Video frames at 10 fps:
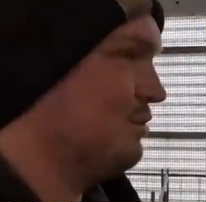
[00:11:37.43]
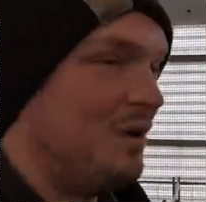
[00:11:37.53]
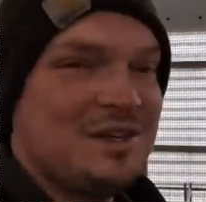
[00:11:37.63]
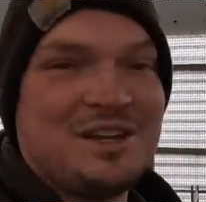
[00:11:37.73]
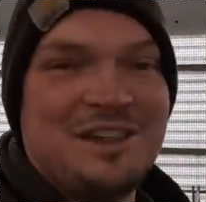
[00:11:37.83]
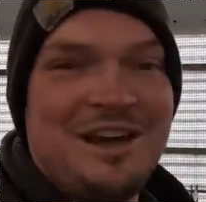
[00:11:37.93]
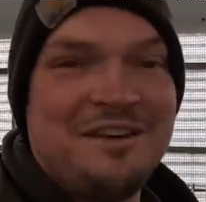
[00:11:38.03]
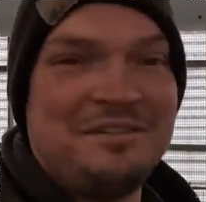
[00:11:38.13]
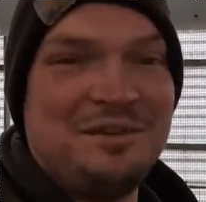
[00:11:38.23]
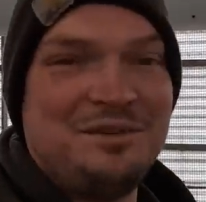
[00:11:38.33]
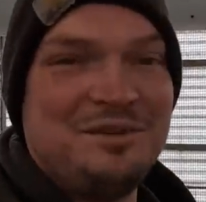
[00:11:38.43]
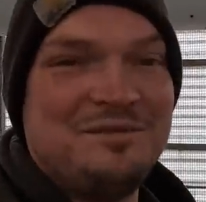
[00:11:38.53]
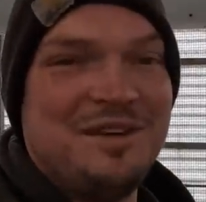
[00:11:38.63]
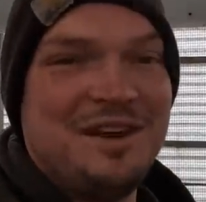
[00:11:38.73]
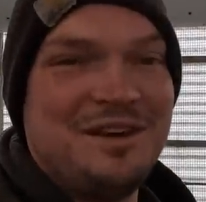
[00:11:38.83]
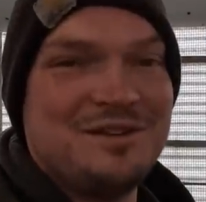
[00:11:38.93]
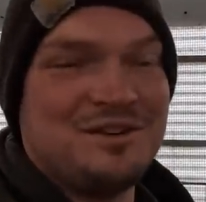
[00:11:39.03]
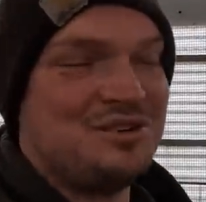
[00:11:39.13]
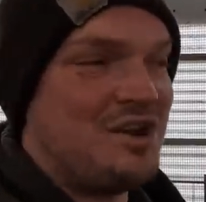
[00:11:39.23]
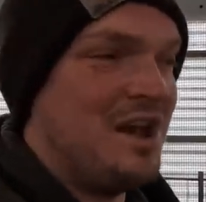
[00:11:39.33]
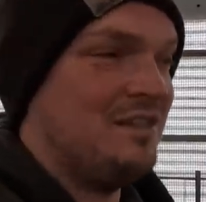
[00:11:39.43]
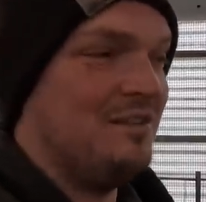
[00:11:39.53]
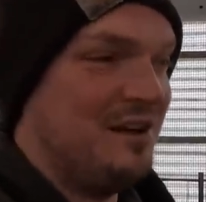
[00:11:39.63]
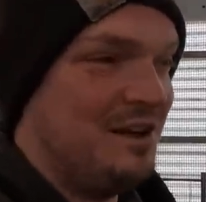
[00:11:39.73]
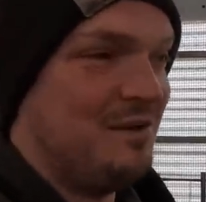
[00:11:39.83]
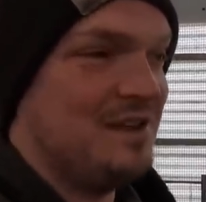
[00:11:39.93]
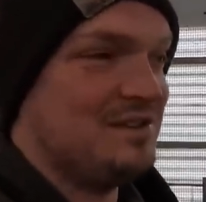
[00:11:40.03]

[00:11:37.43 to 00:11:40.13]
Watching a lot of YouTube videos, or trying to anyways.